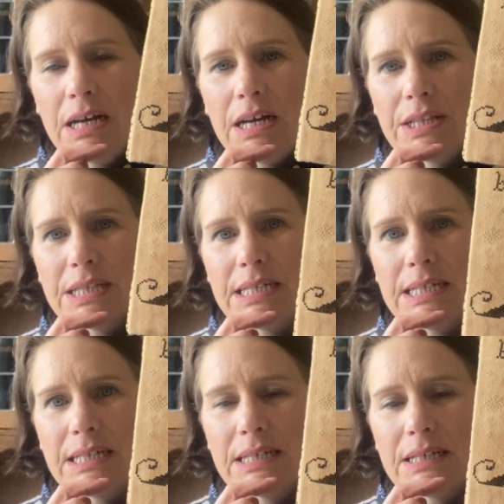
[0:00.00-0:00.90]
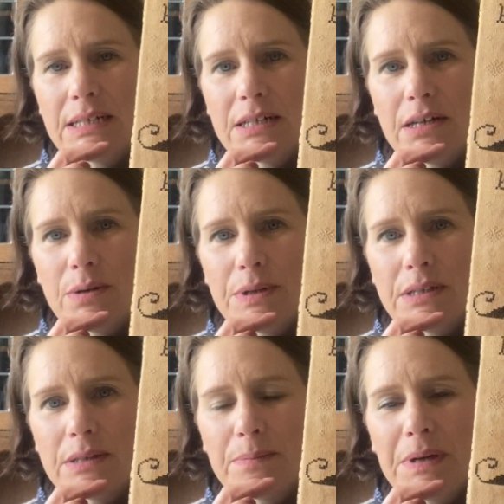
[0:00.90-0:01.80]
And then I
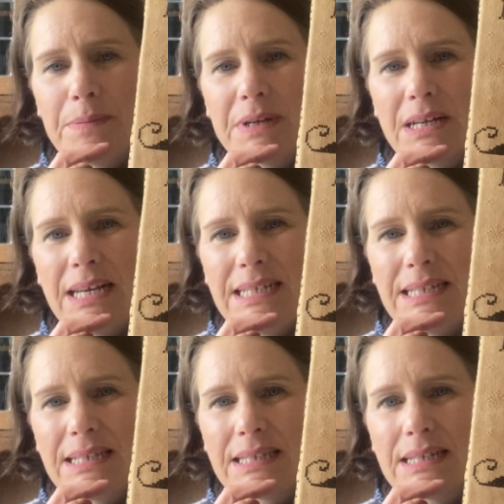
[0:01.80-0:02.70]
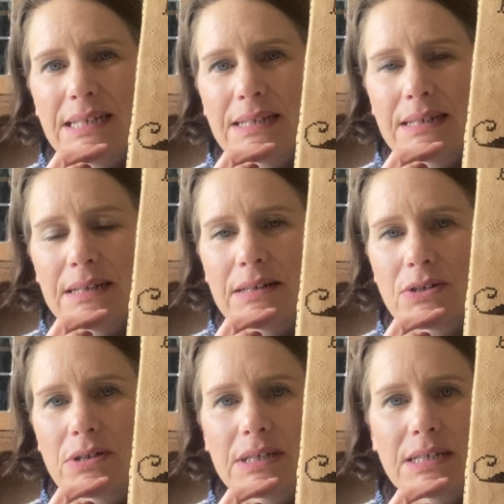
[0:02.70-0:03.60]
went, maybe I laced it and I
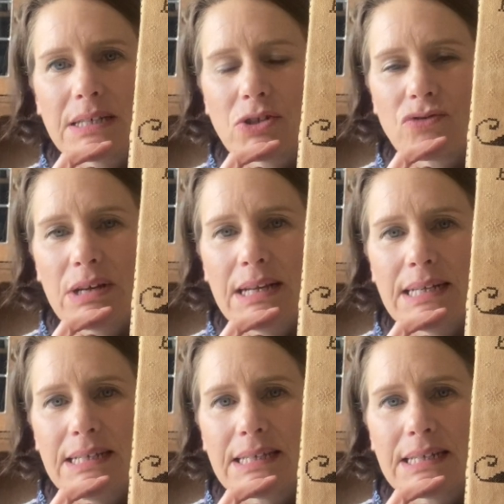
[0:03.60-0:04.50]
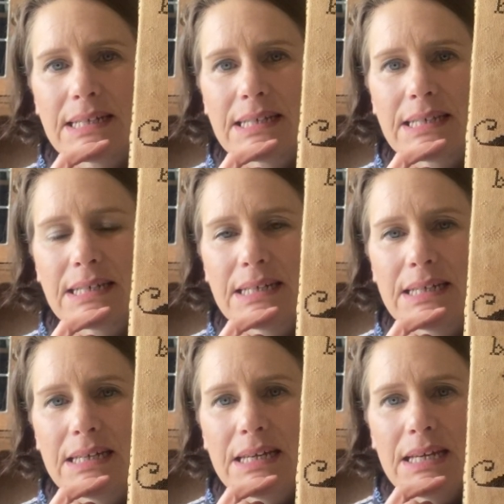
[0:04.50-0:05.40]
couldn't get it straight lacing it.
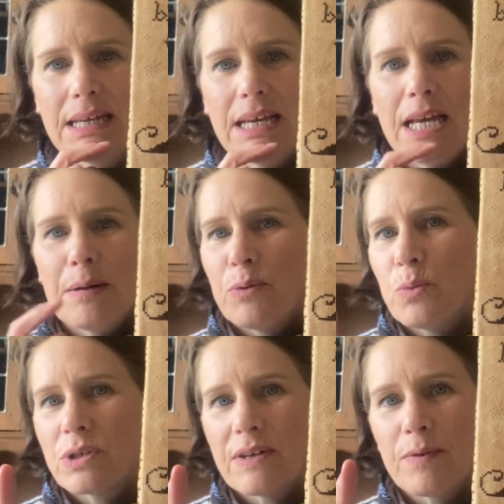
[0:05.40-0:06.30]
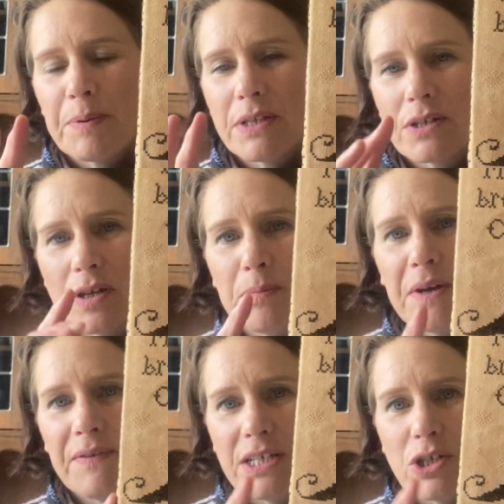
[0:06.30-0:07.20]
But whatever, by the time I
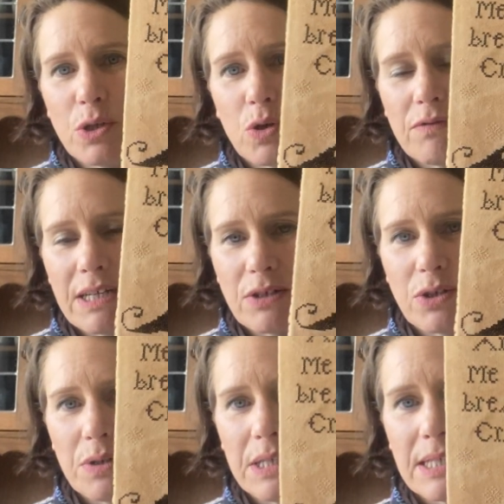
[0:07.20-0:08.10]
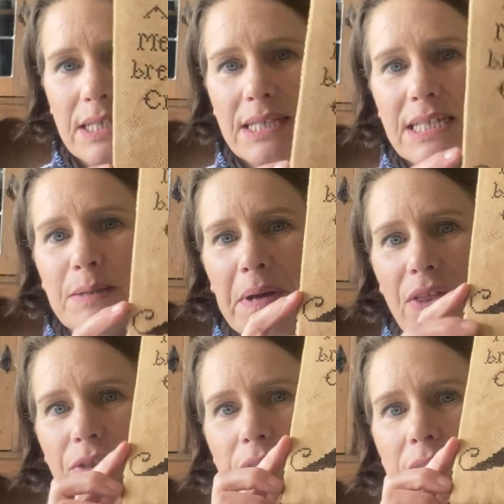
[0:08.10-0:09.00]
eventually got around to doing it in this
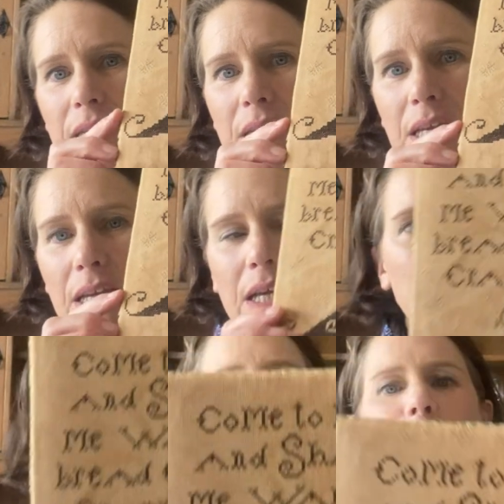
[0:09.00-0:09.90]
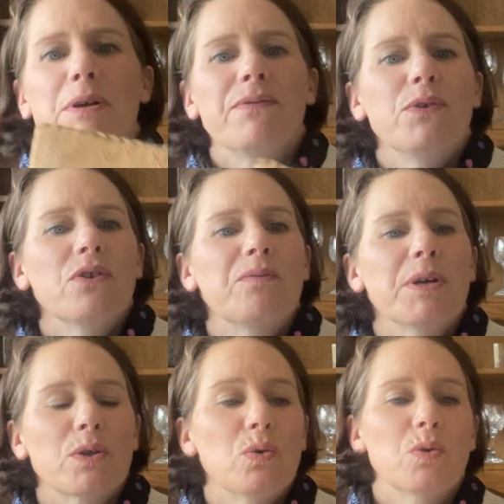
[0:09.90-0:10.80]
method, a few of my
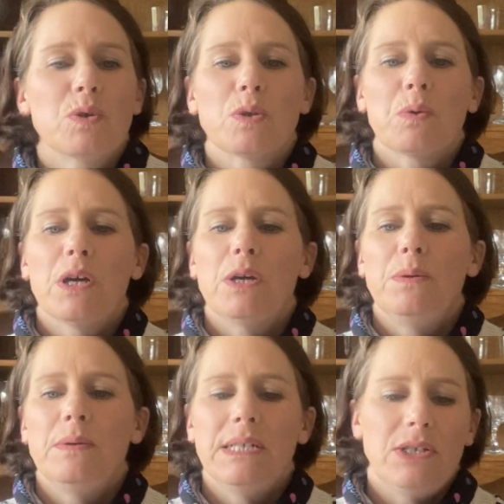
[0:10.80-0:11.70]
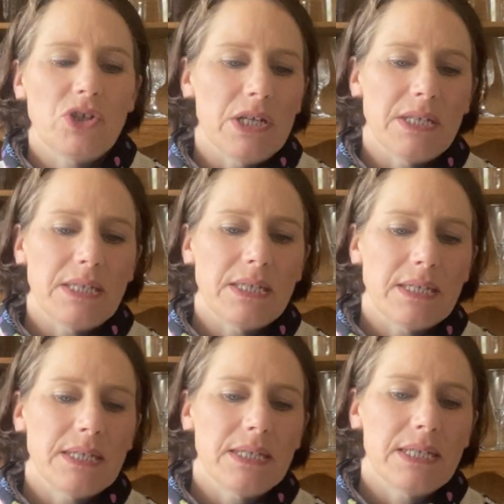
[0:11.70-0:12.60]
corners were only
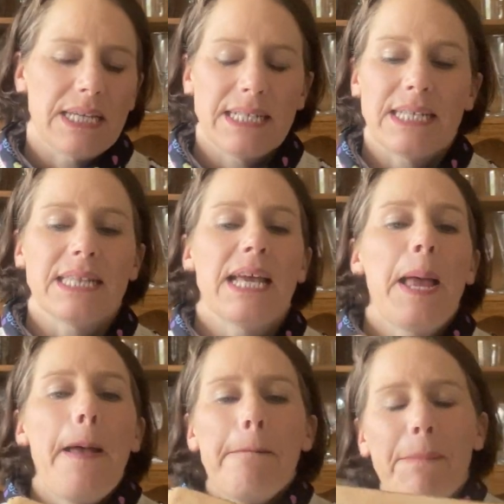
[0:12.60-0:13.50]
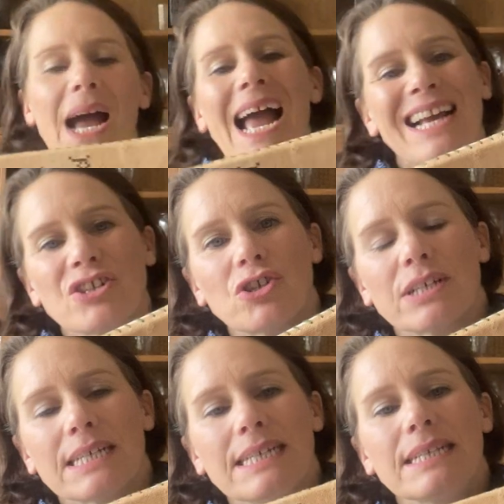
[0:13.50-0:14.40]
just getting there. But
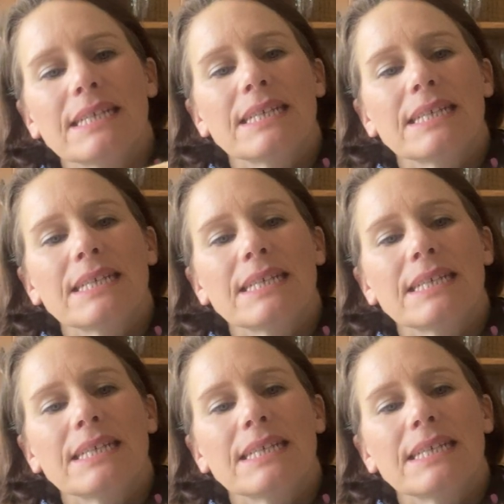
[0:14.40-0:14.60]
actually,